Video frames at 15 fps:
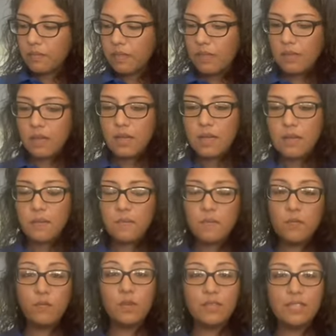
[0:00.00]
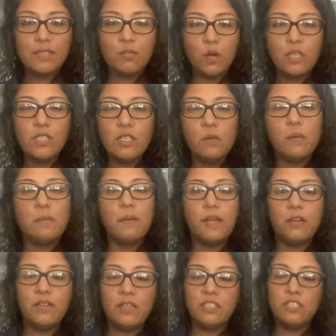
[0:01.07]
Works a little bit
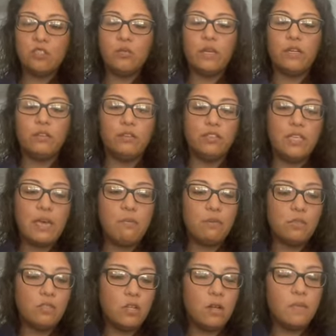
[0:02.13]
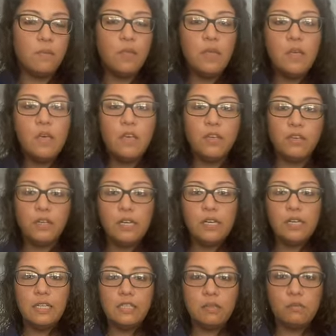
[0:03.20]
better than just regular table salt. You're gonna
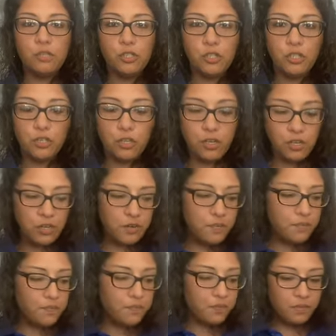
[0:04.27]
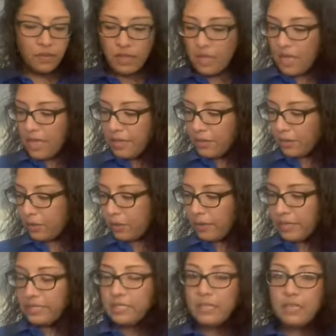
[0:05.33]
need some sugar. You're
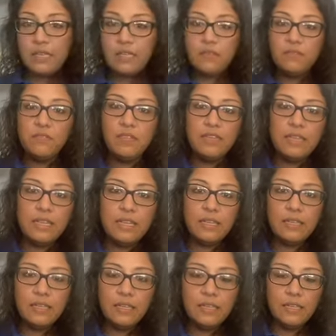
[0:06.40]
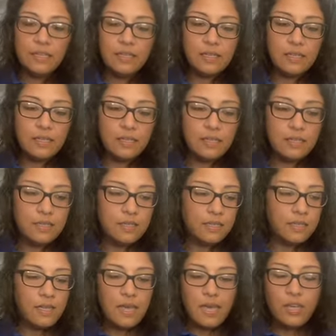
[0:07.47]
going to need vanilla.
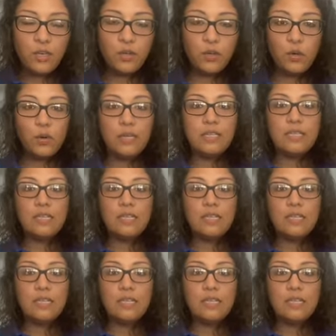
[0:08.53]
You're going to